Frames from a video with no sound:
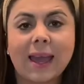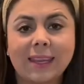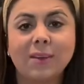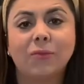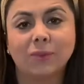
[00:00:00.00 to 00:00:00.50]

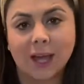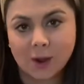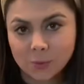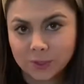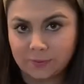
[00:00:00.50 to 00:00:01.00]
adding
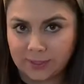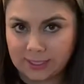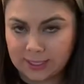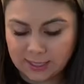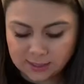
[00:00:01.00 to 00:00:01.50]
flour if
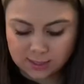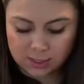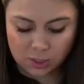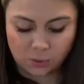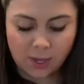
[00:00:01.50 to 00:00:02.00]
it needs
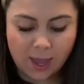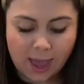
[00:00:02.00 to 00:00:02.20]
to,